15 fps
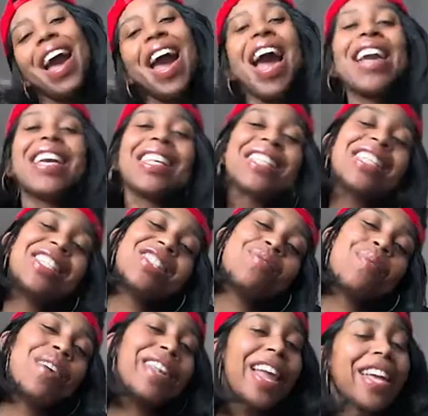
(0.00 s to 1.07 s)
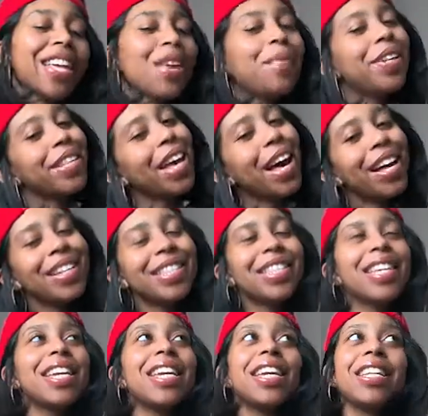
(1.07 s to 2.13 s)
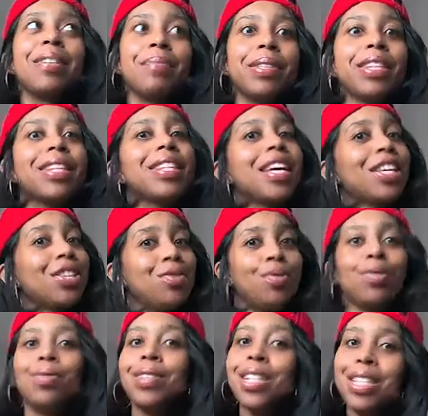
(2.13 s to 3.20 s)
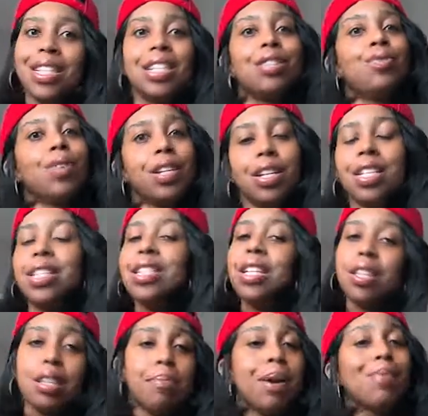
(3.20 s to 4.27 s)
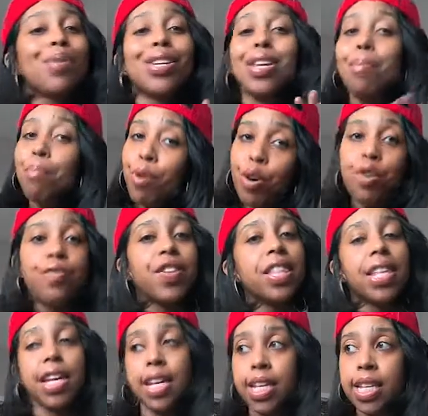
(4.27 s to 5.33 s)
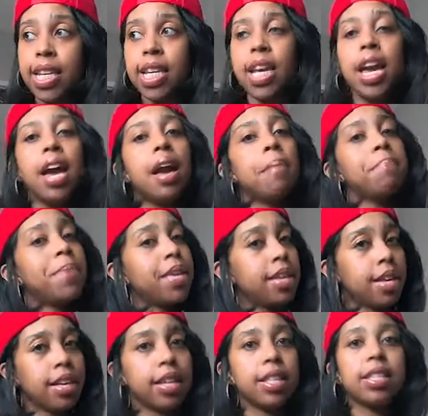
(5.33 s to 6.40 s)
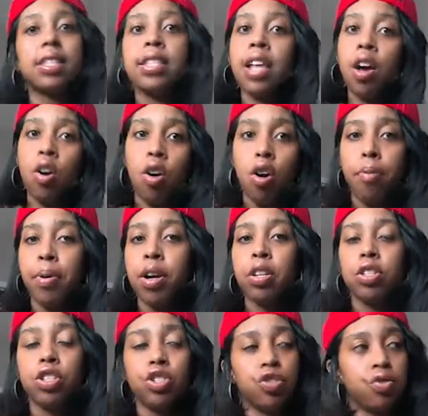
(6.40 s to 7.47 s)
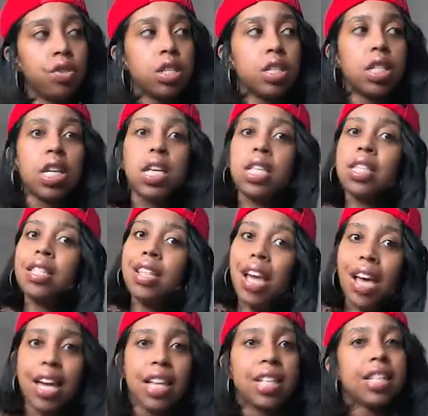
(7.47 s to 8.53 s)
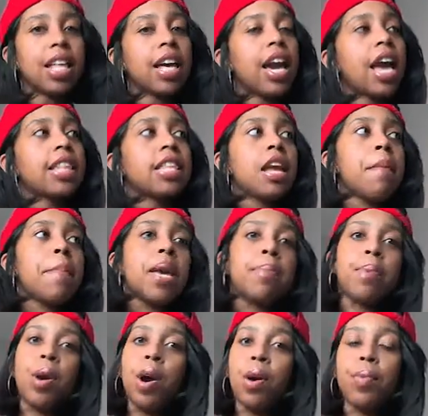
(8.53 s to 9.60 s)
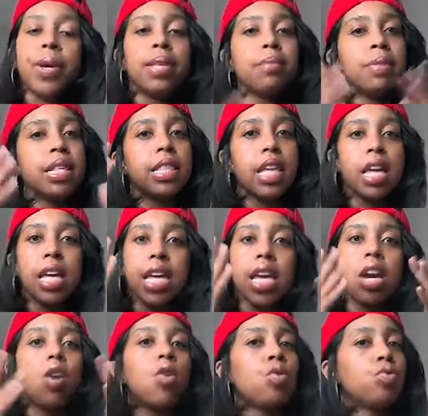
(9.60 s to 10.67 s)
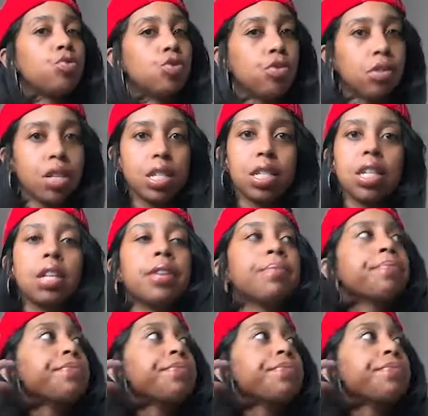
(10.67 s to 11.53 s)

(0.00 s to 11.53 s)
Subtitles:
I guess I just want to like it with Talsey. And I'm looking like, you gonna need to know a little something about where you're moving, honey. Because not all parts of Georgia is nice. Like, I think people always be thinking, oh, Georgia.